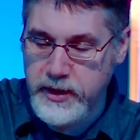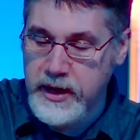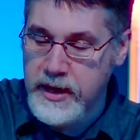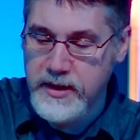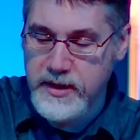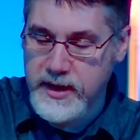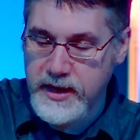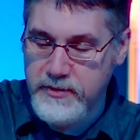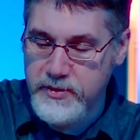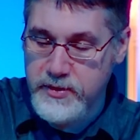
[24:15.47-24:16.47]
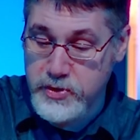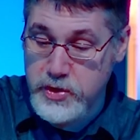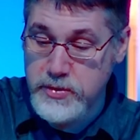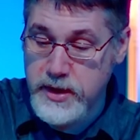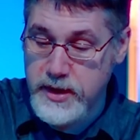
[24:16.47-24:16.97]
that the king of
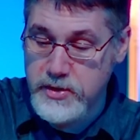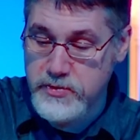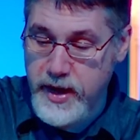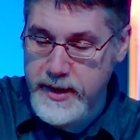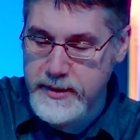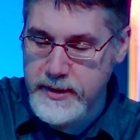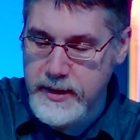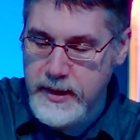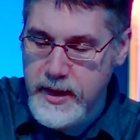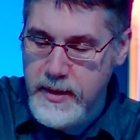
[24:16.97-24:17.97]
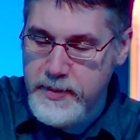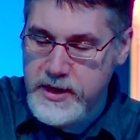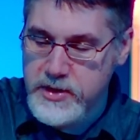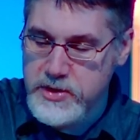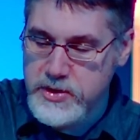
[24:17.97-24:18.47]
Judah has read,
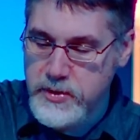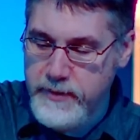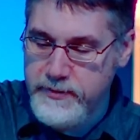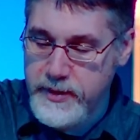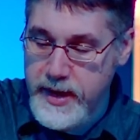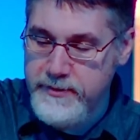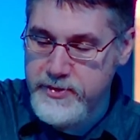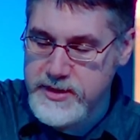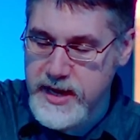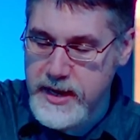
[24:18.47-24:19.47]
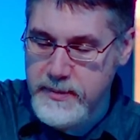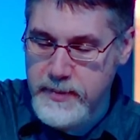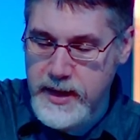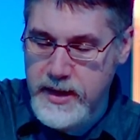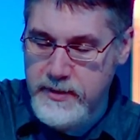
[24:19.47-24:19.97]
because they have forsaken
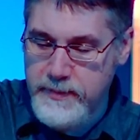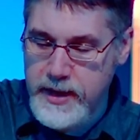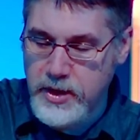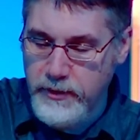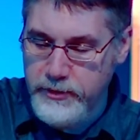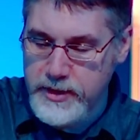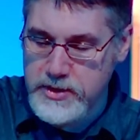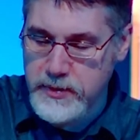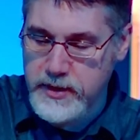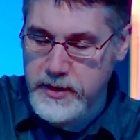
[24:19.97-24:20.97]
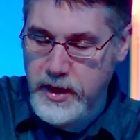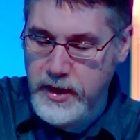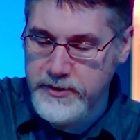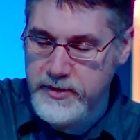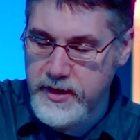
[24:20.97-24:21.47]
me and have made offerings to other
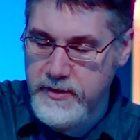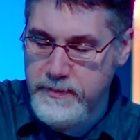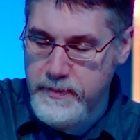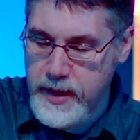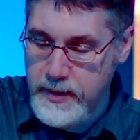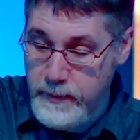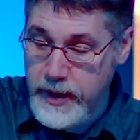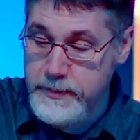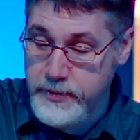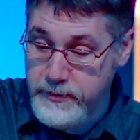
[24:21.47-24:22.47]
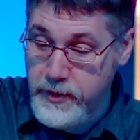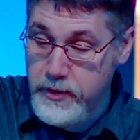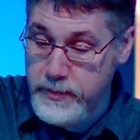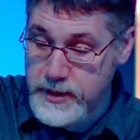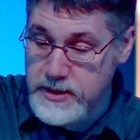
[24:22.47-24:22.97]
gods, and they might provoke
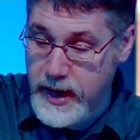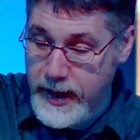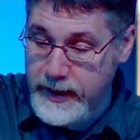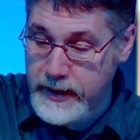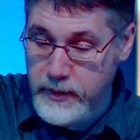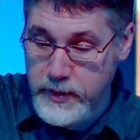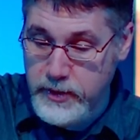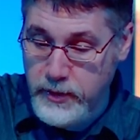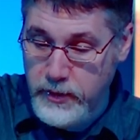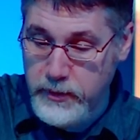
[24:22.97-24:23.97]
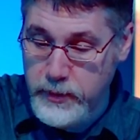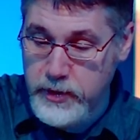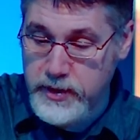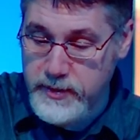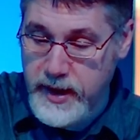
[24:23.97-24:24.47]
me to anger with all the work
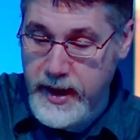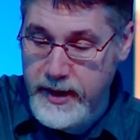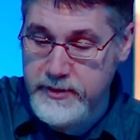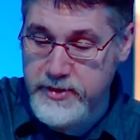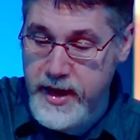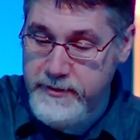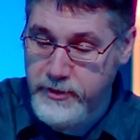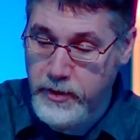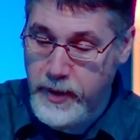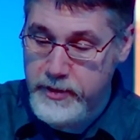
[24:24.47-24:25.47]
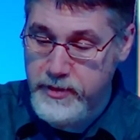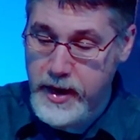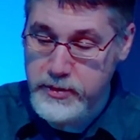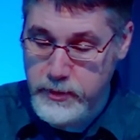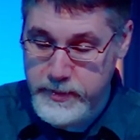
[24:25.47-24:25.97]
of their hands. Therefore, my
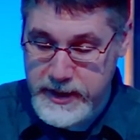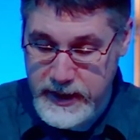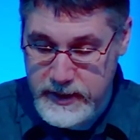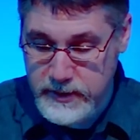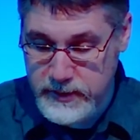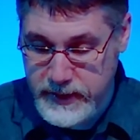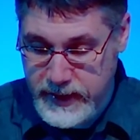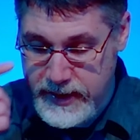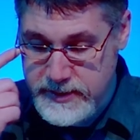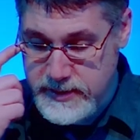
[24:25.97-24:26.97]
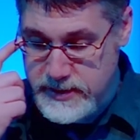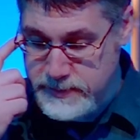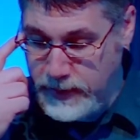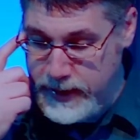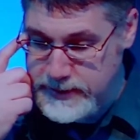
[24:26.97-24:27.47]
wrath will be kindled against this
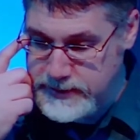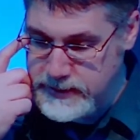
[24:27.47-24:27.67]
place,